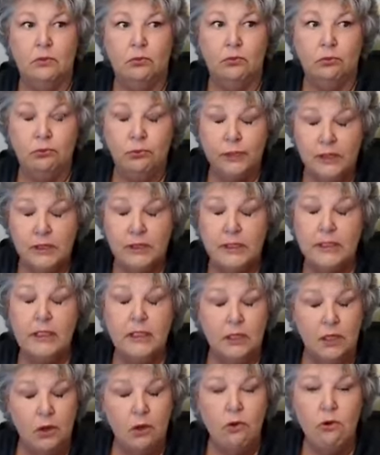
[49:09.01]
Really
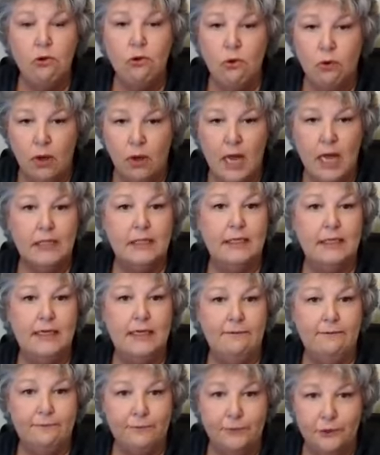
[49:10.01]
low
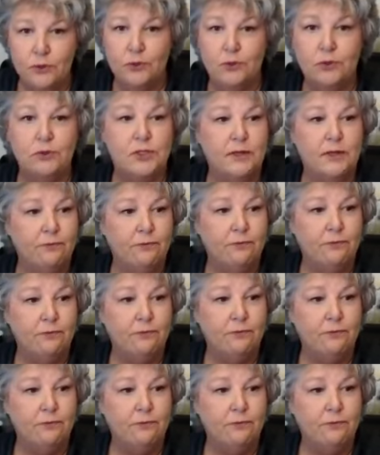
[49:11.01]
quality foods, of